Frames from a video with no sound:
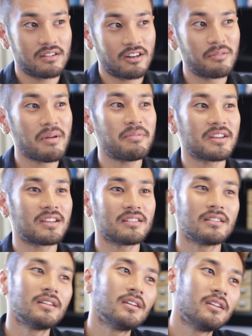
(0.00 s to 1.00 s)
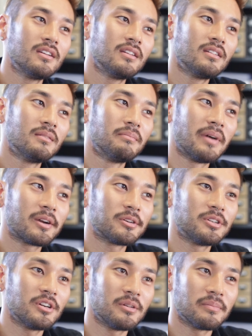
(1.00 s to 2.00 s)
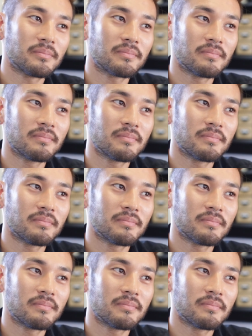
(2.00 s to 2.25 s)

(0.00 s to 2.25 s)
Or maybe microderm